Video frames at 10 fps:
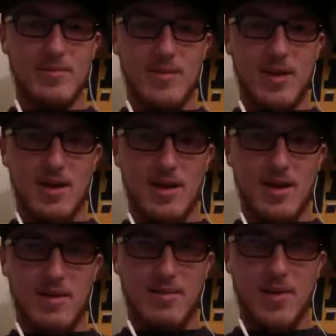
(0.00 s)

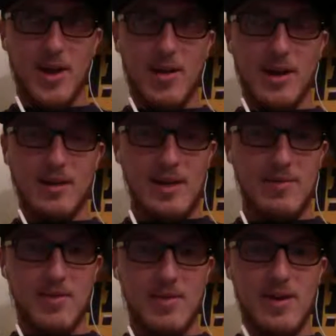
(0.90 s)
Frank Reich
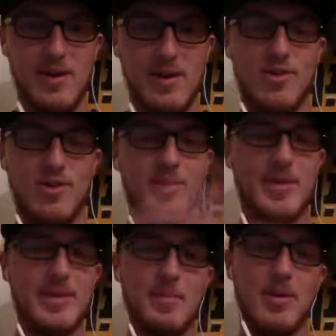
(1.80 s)
leaving for another job
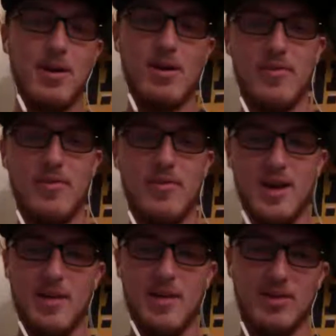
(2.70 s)
is the perfect
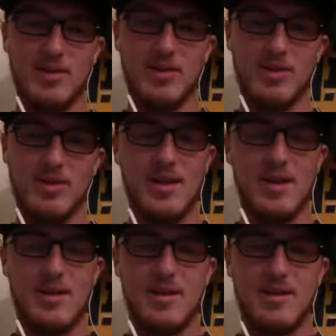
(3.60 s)
opportunity
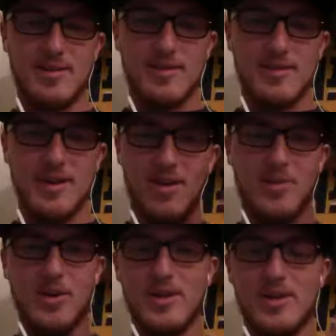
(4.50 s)
to
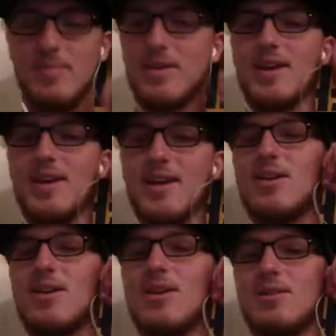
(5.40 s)
call up Wiz and be like,
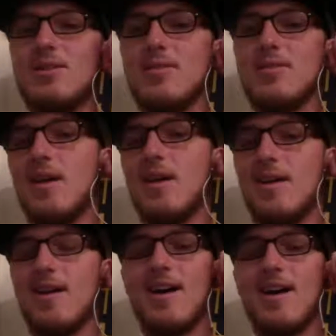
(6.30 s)
"Yo, dude,
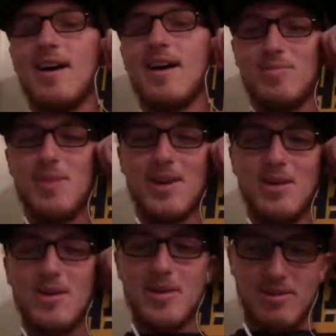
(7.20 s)
there's a spot
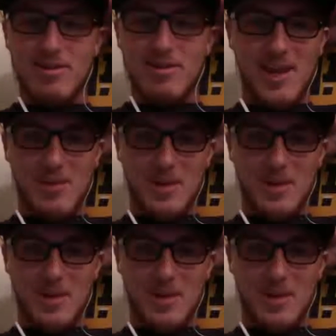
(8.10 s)
open on our team.